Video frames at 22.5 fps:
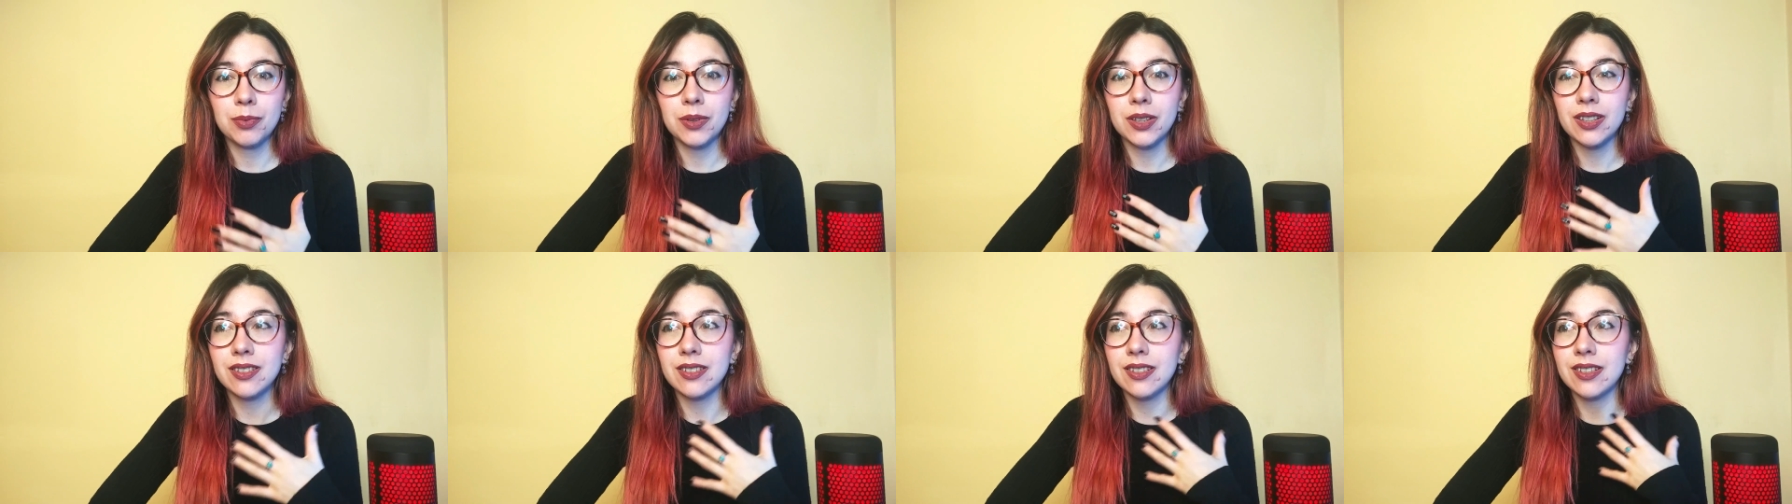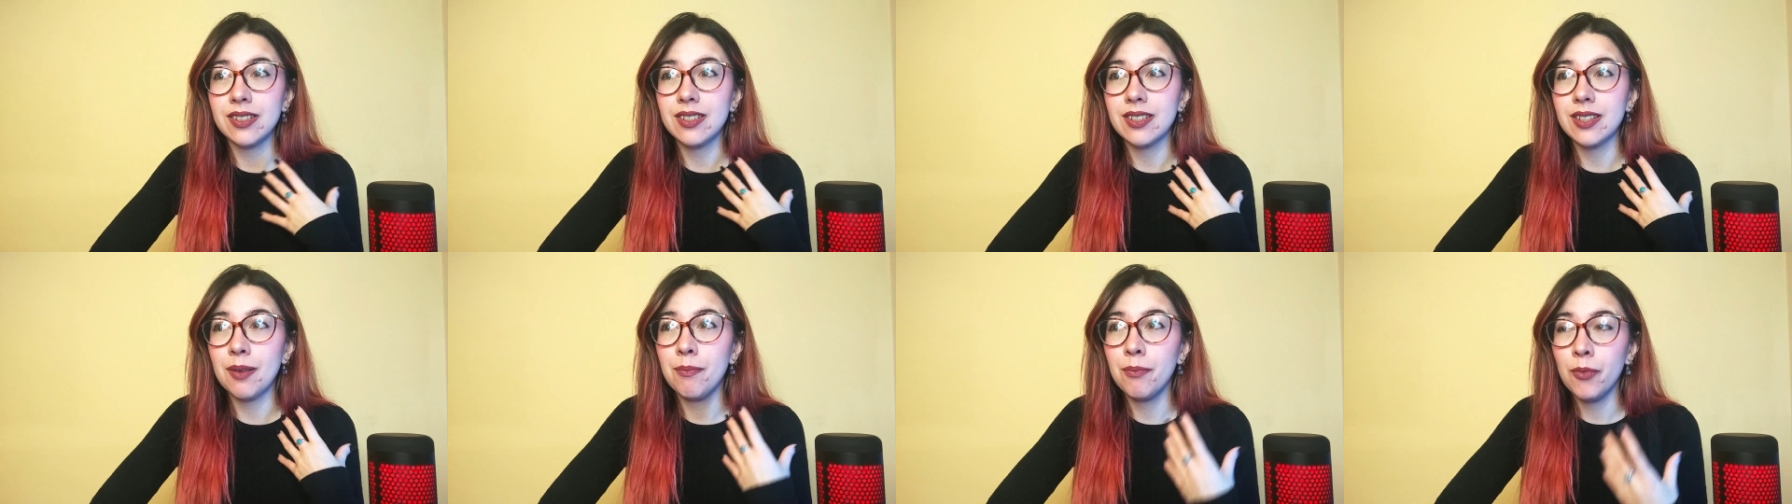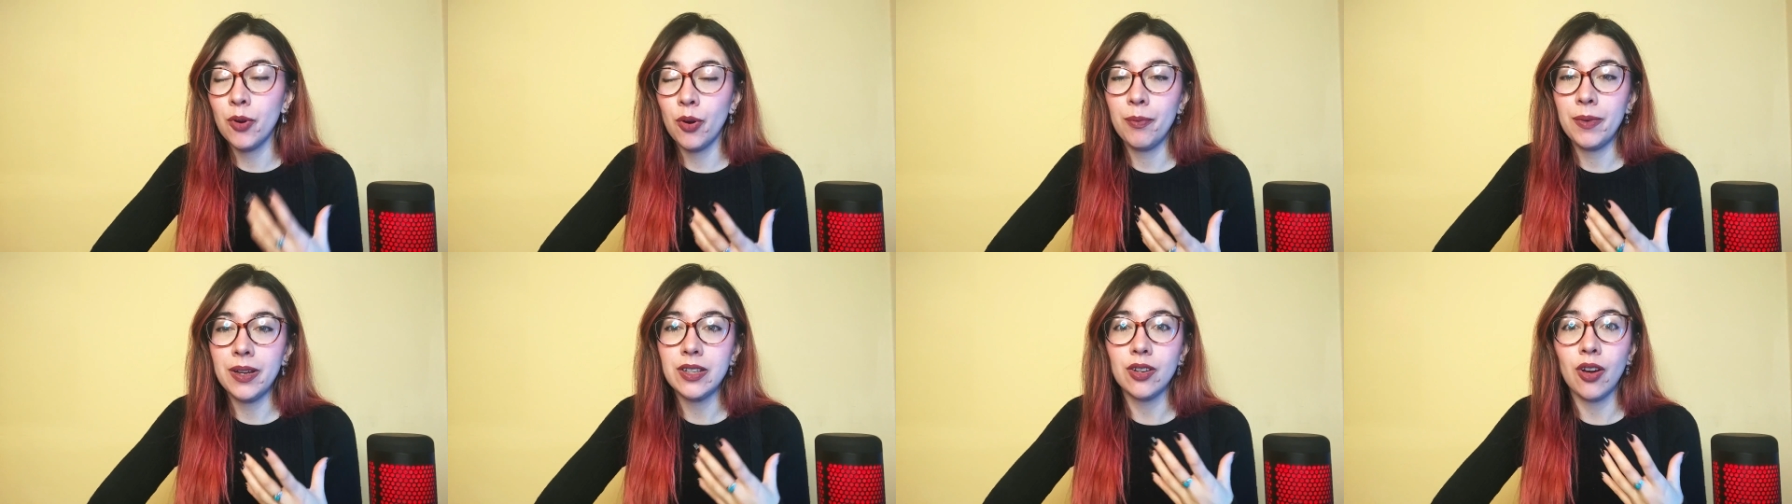because it's a
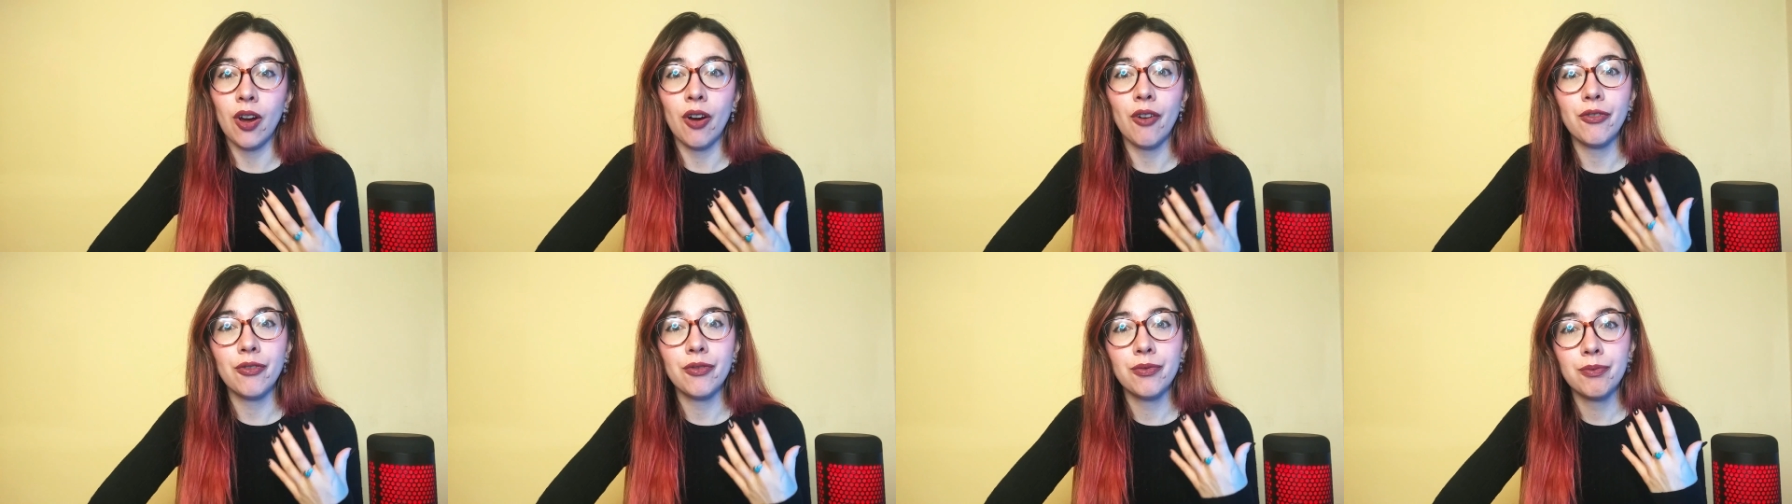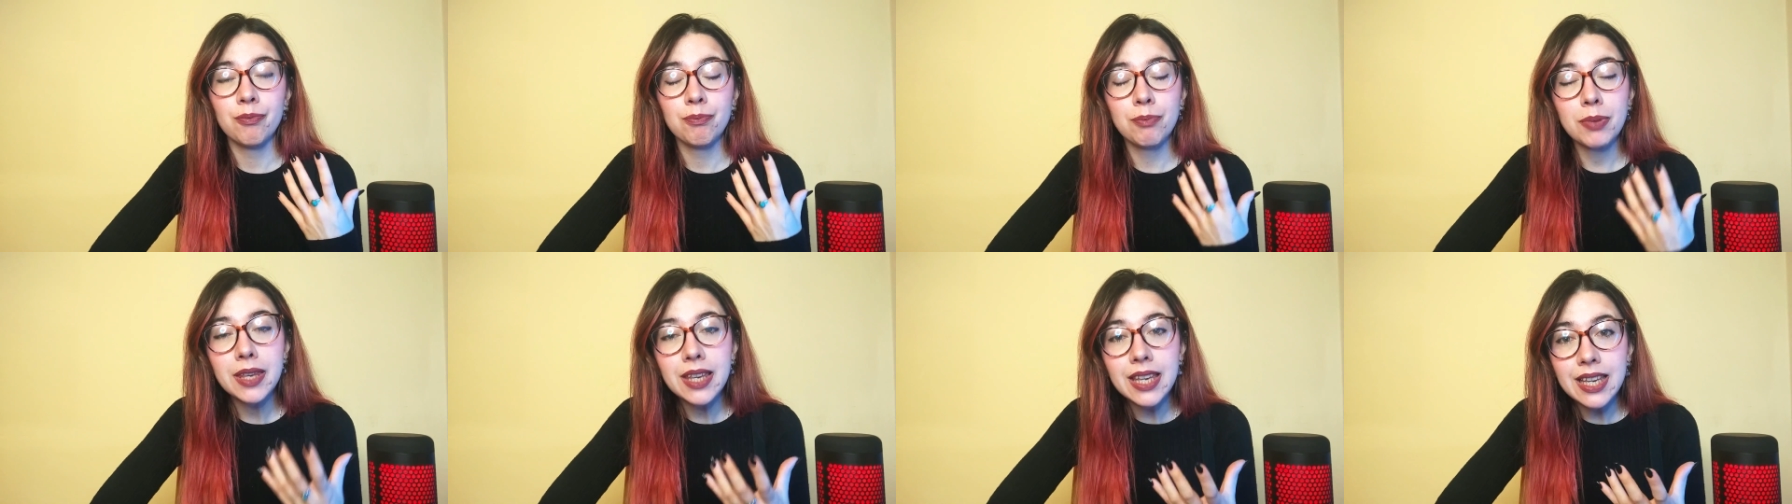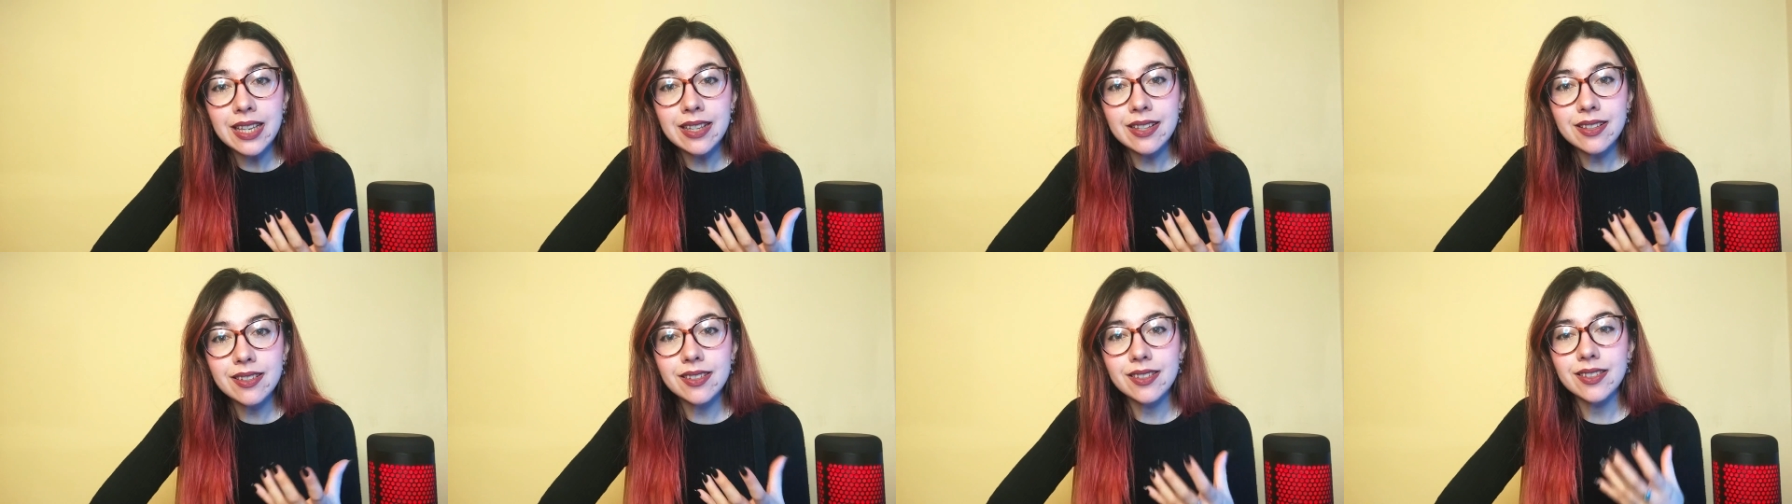moment of
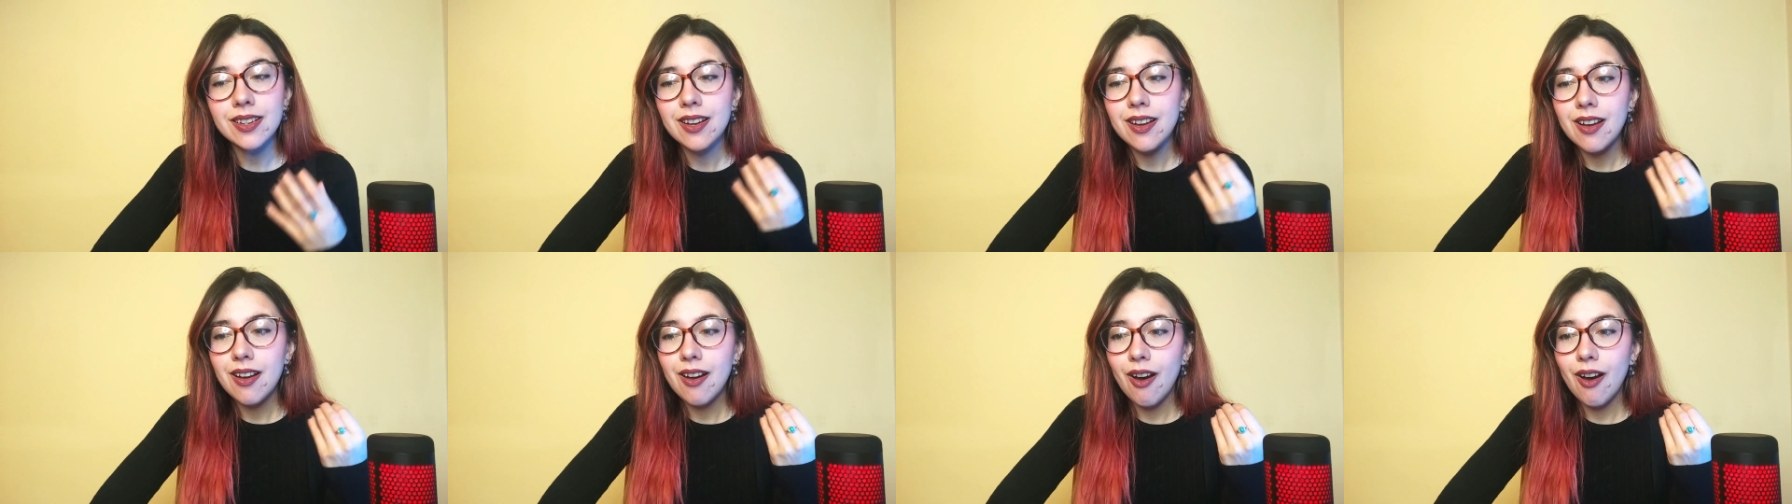peace,